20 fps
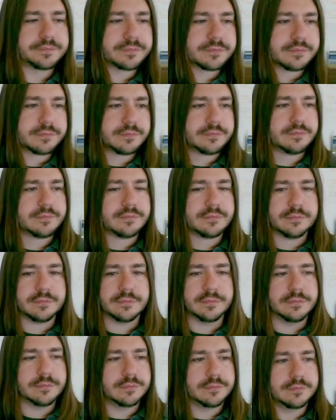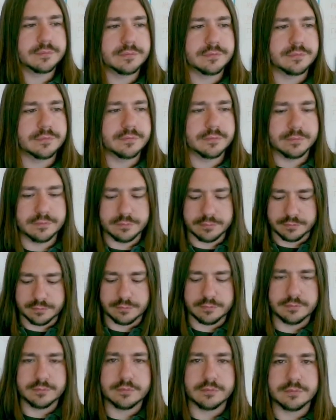
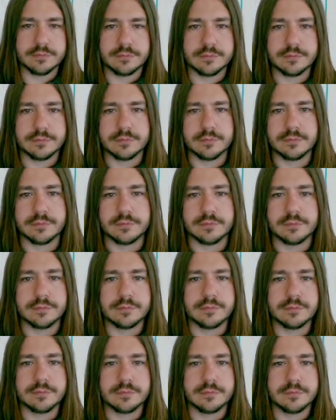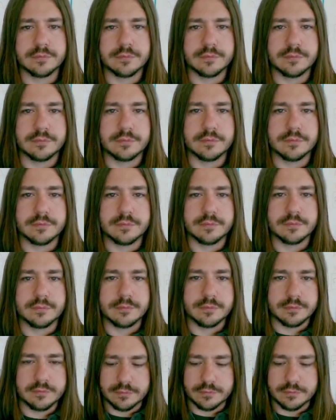No one is speaking in this clip.